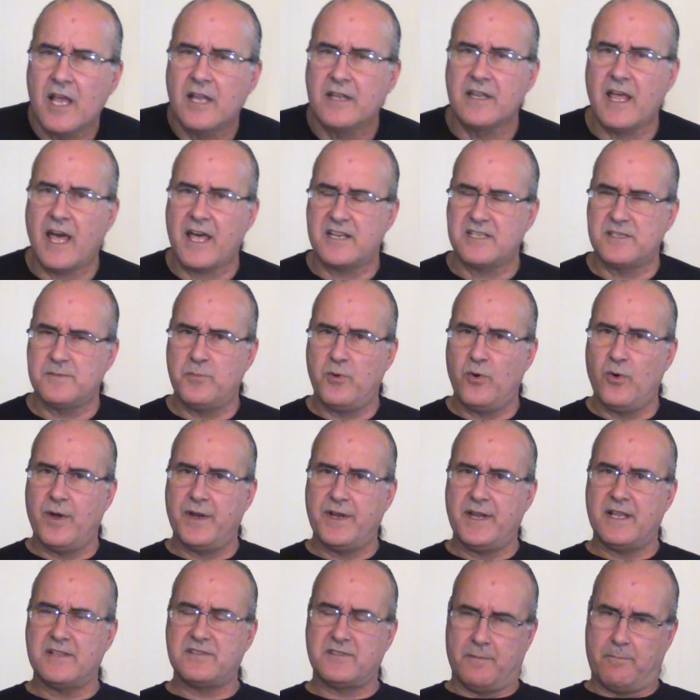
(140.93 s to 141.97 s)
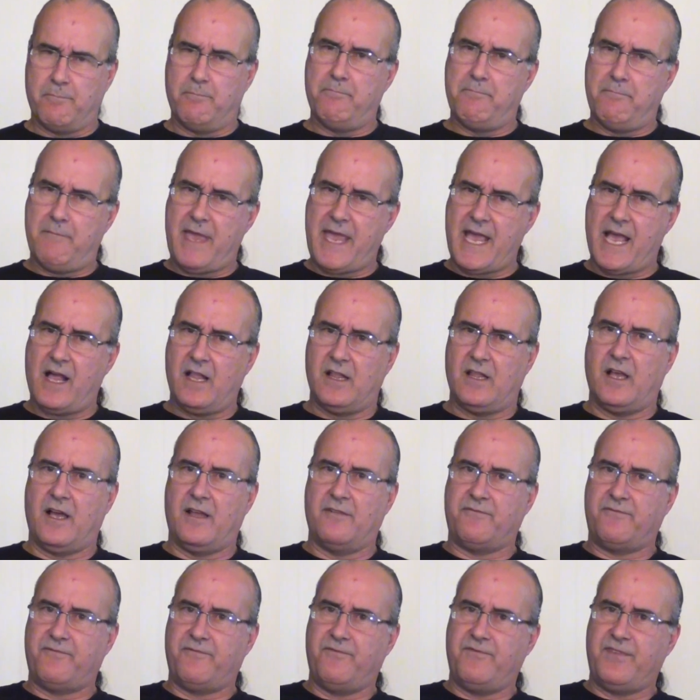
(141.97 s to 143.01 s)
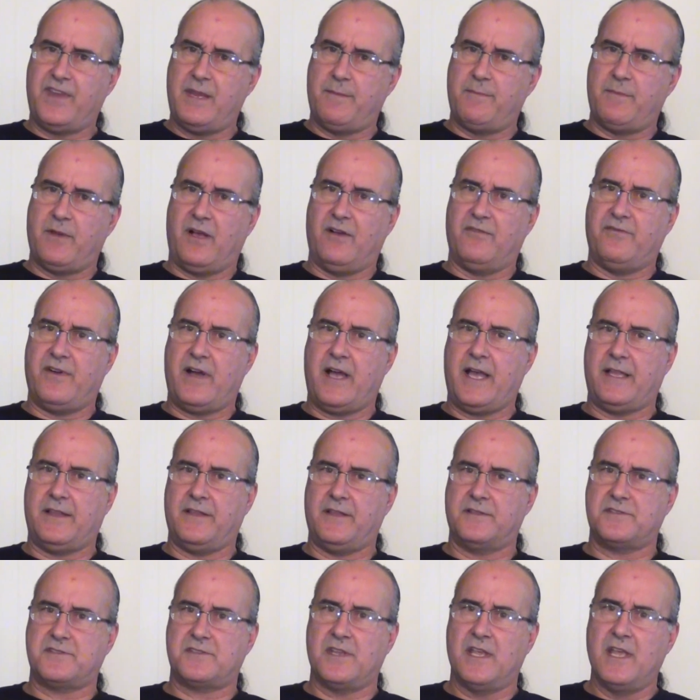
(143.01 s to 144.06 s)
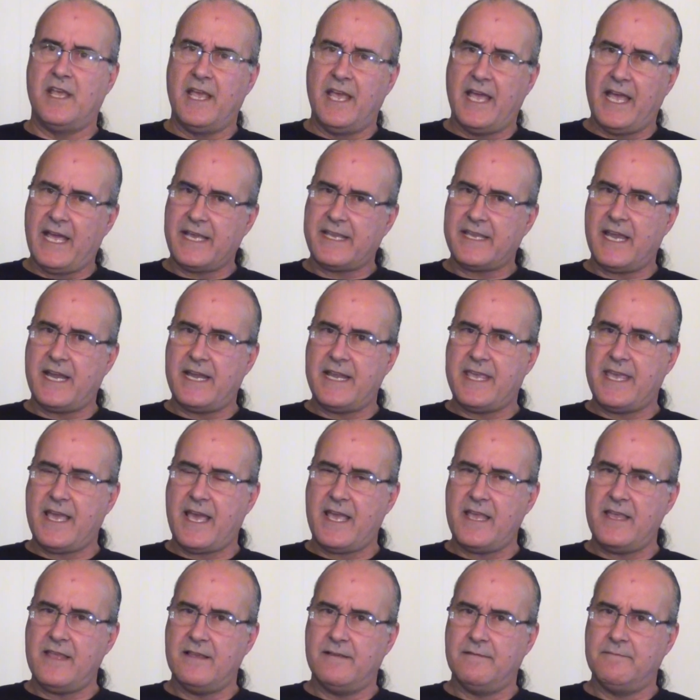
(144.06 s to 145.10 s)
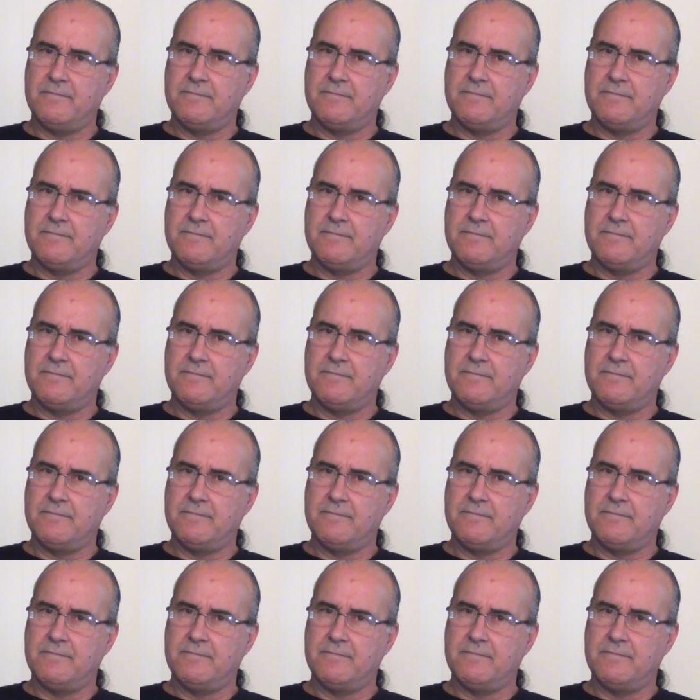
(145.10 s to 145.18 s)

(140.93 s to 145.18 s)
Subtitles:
not as important as the male-on-female violence. Huh, Katty Kay?